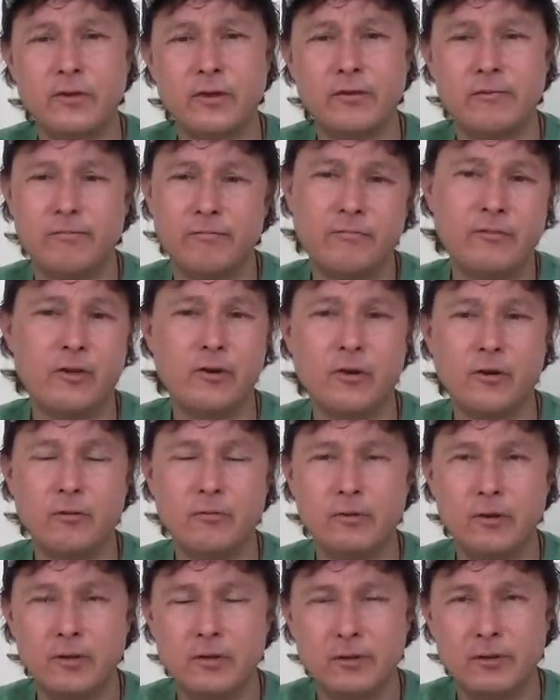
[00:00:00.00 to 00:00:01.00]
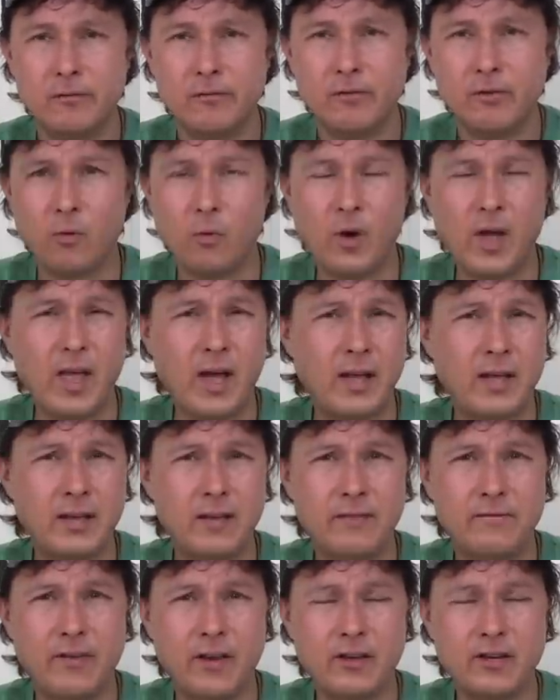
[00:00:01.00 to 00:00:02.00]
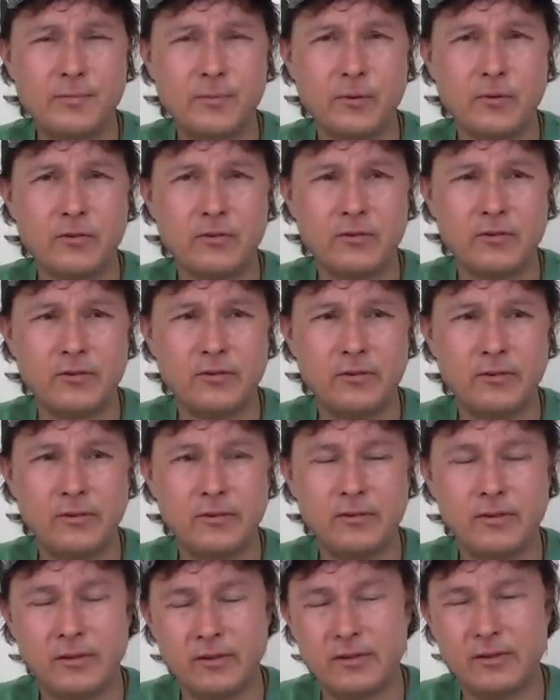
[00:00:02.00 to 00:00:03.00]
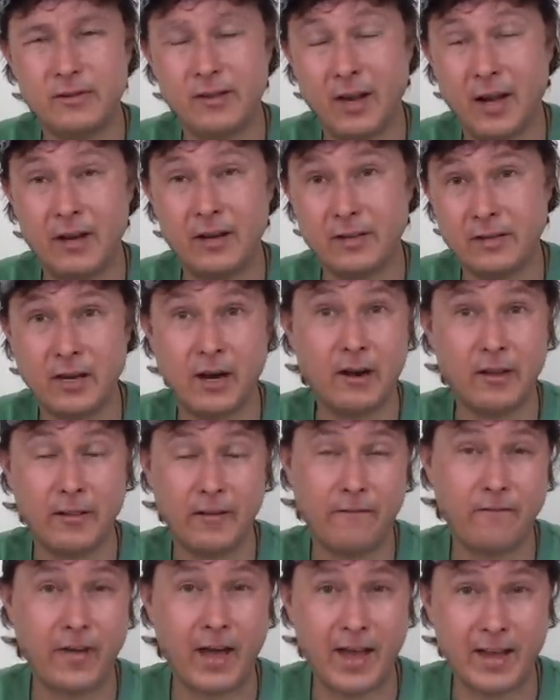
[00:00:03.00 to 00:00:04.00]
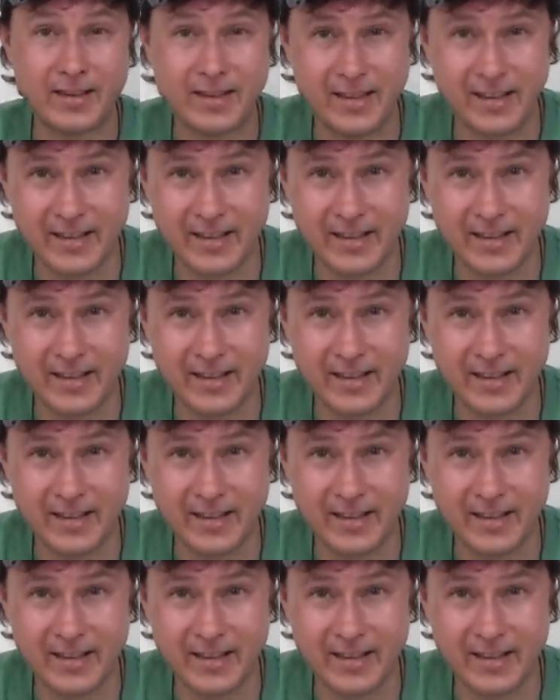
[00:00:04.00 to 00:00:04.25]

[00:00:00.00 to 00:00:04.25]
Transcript: And, you know, the way I eat vegetables it's not entirely fast,